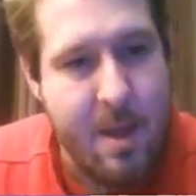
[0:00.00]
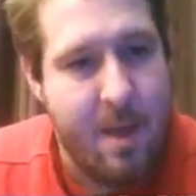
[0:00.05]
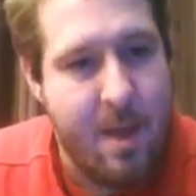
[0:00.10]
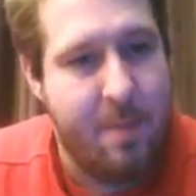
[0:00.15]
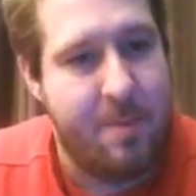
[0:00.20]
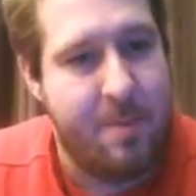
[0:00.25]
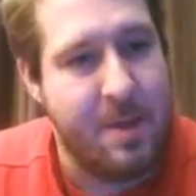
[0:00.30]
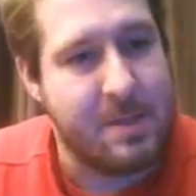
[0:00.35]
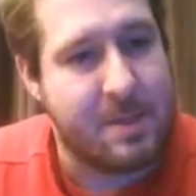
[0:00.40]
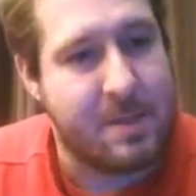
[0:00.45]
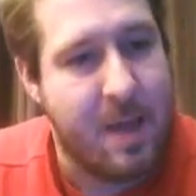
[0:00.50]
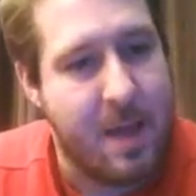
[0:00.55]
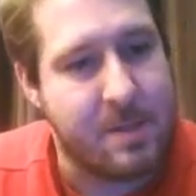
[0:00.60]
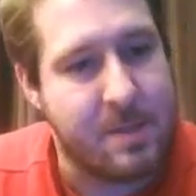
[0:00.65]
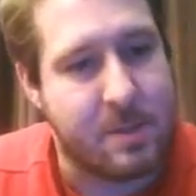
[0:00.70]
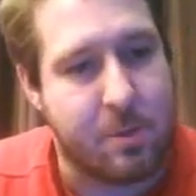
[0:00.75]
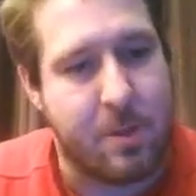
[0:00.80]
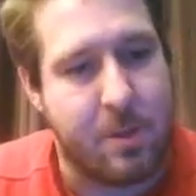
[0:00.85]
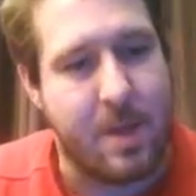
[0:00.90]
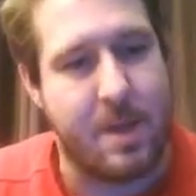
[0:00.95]
In this
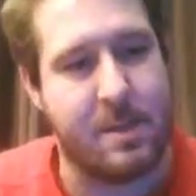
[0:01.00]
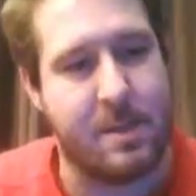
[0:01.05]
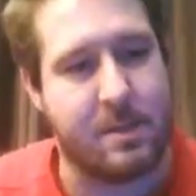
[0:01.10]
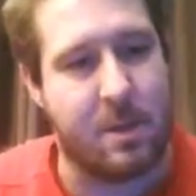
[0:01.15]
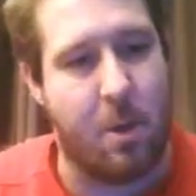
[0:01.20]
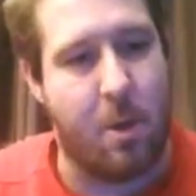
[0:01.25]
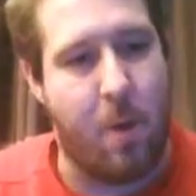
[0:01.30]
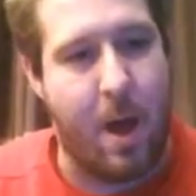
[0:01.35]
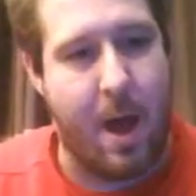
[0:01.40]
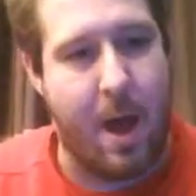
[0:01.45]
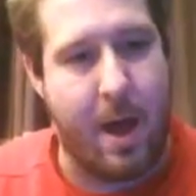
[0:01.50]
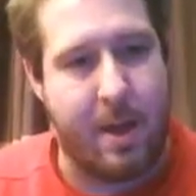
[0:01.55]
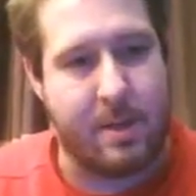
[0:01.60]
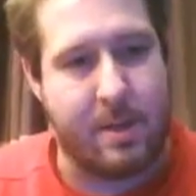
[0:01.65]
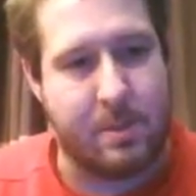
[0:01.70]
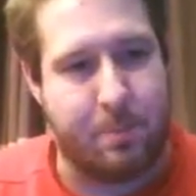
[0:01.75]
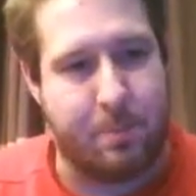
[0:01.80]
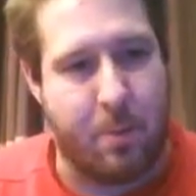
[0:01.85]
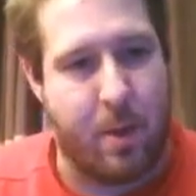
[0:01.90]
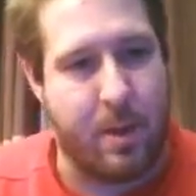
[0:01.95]
case, there is no
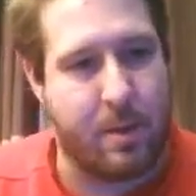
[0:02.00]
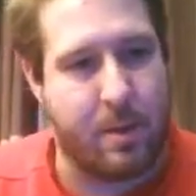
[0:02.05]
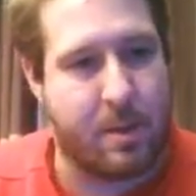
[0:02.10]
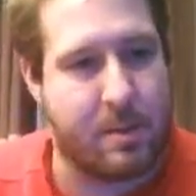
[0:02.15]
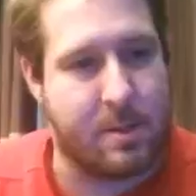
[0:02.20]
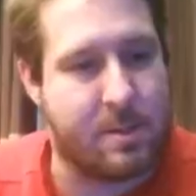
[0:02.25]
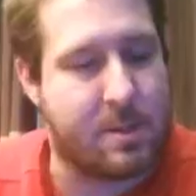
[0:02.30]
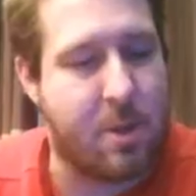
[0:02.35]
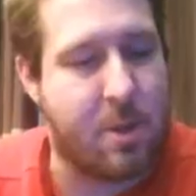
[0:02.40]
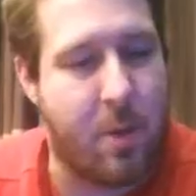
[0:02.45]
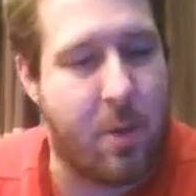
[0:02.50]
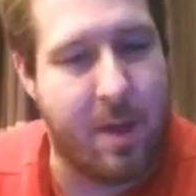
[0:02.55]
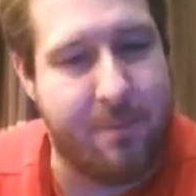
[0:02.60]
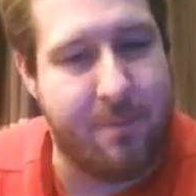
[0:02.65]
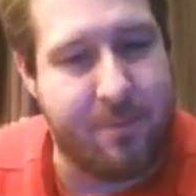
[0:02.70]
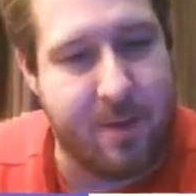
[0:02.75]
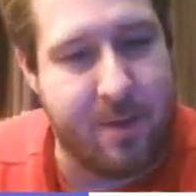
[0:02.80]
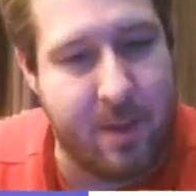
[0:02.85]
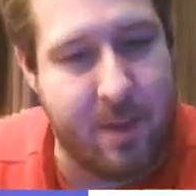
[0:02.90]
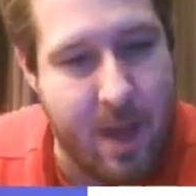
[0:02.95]
highest point because it's going
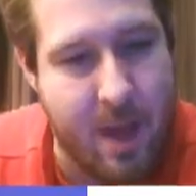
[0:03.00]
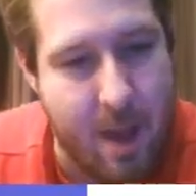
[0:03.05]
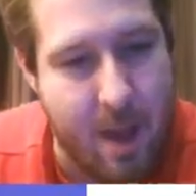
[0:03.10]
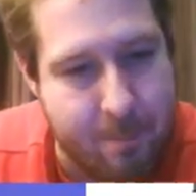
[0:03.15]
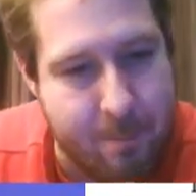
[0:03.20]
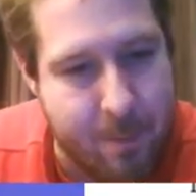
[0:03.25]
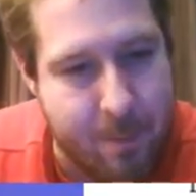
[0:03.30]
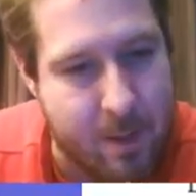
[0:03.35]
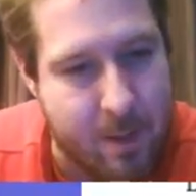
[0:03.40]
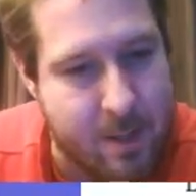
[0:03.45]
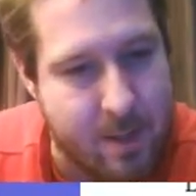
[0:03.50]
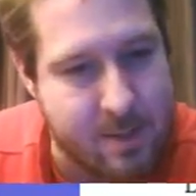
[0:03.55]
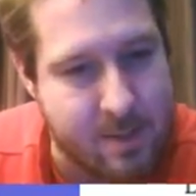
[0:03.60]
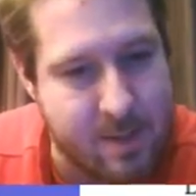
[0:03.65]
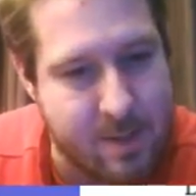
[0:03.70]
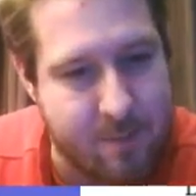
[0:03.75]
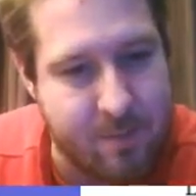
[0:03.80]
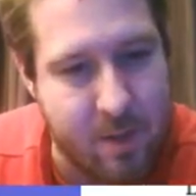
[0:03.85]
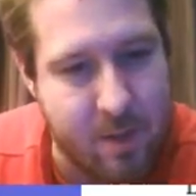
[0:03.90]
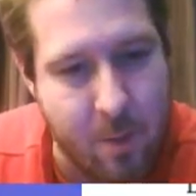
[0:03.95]
infinitely up, but it
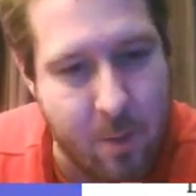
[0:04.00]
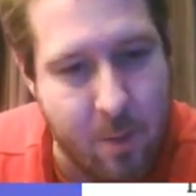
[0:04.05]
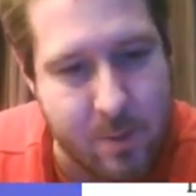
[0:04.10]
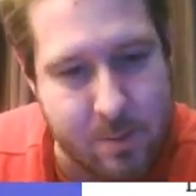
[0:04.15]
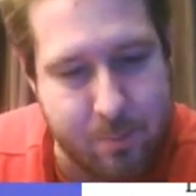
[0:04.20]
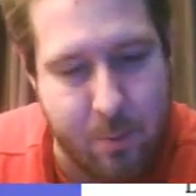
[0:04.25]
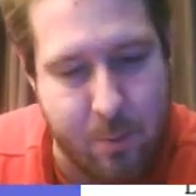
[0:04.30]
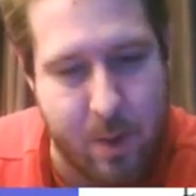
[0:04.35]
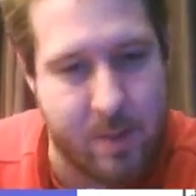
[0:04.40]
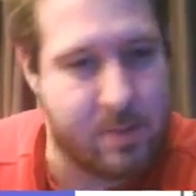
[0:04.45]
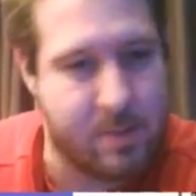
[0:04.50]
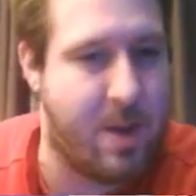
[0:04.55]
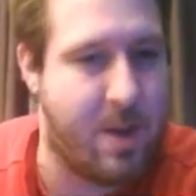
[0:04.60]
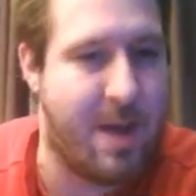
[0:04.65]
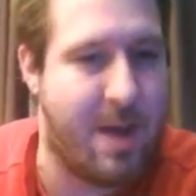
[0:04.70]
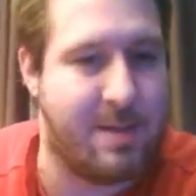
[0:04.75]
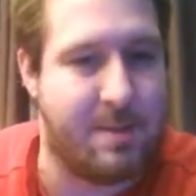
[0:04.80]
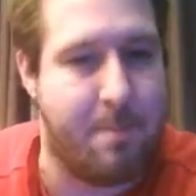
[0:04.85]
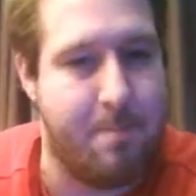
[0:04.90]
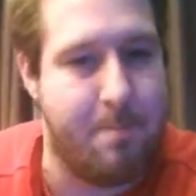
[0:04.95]
does have a lowest point, so
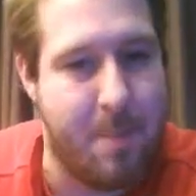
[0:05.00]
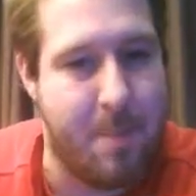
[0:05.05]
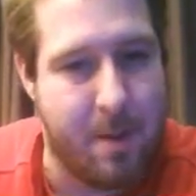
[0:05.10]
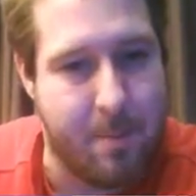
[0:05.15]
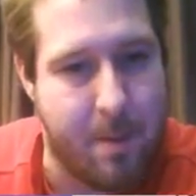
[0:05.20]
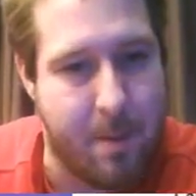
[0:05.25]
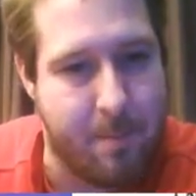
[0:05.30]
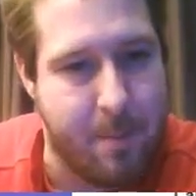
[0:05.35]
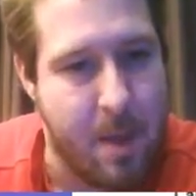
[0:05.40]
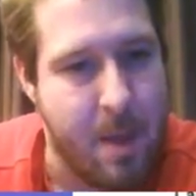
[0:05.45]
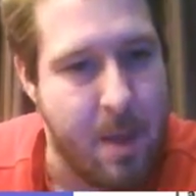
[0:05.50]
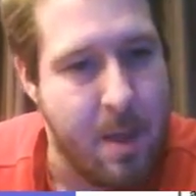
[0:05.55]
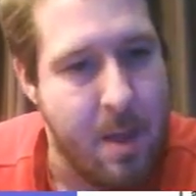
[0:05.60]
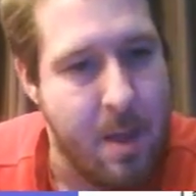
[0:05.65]
it has a minimum.